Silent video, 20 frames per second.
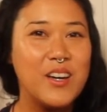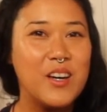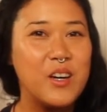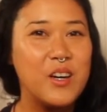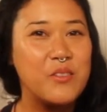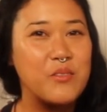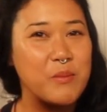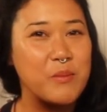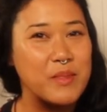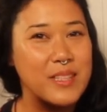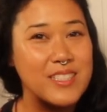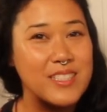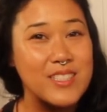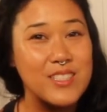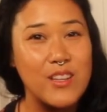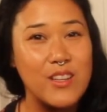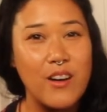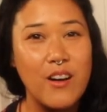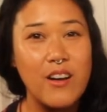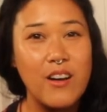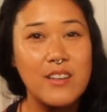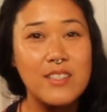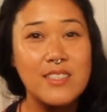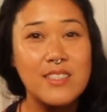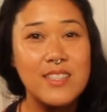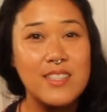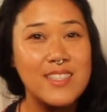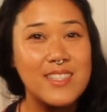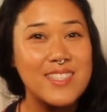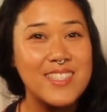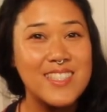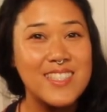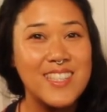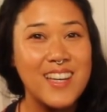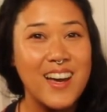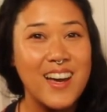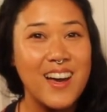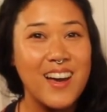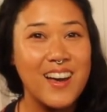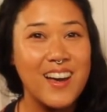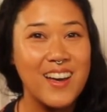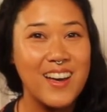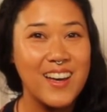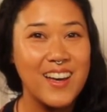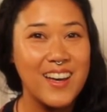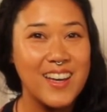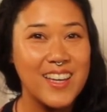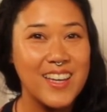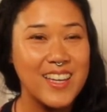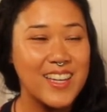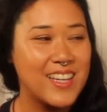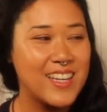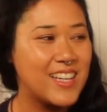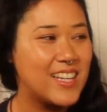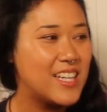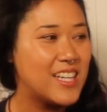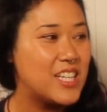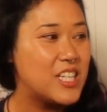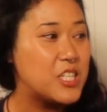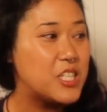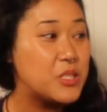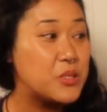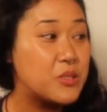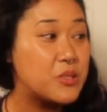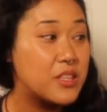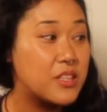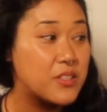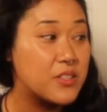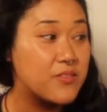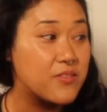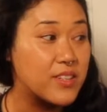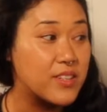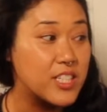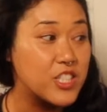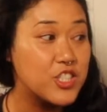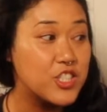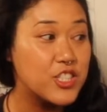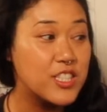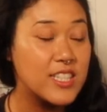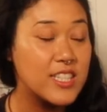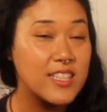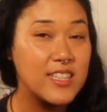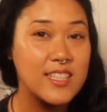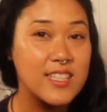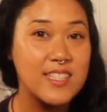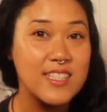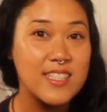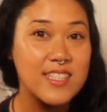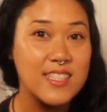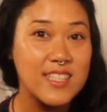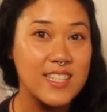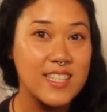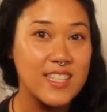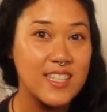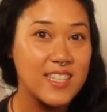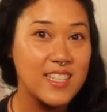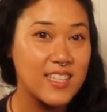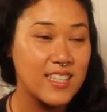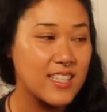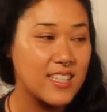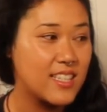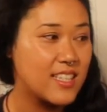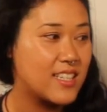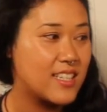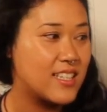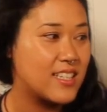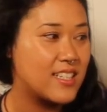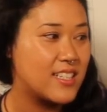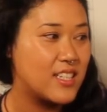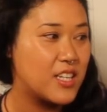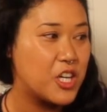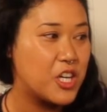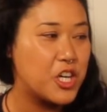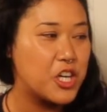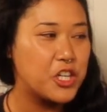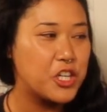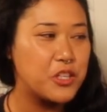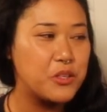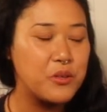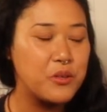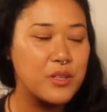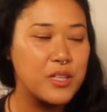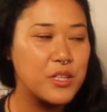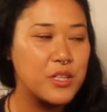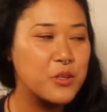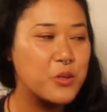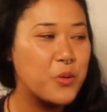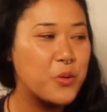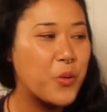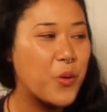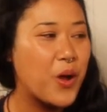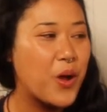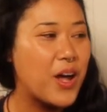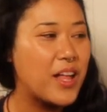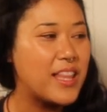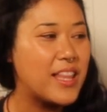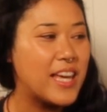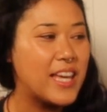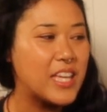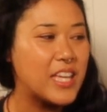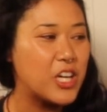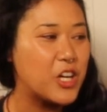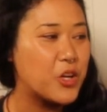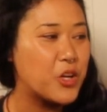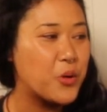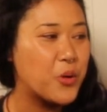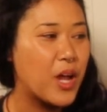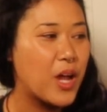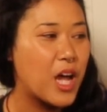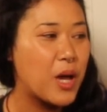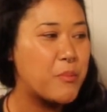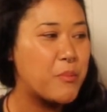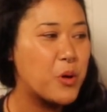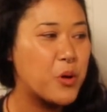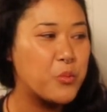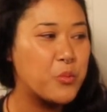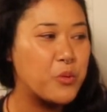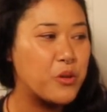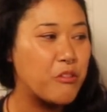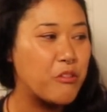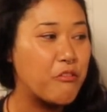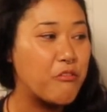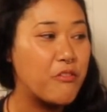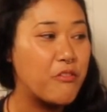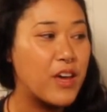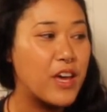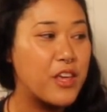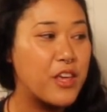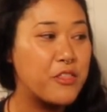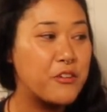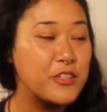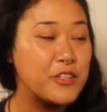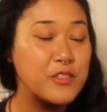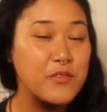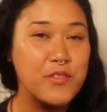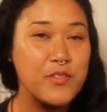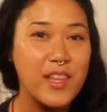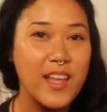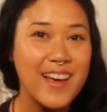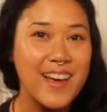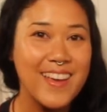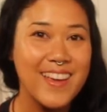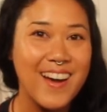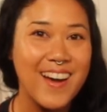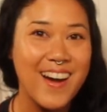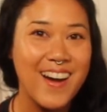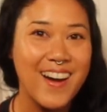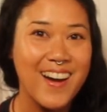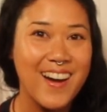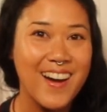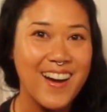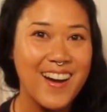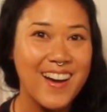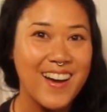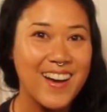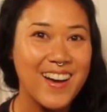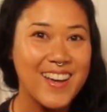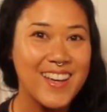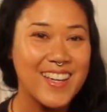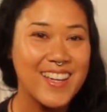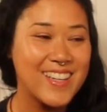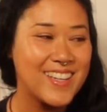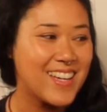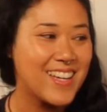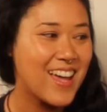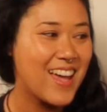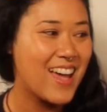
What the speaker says: From the stars in the sky to the fish in the sea, you can crawl like a crab or with feathers fly high.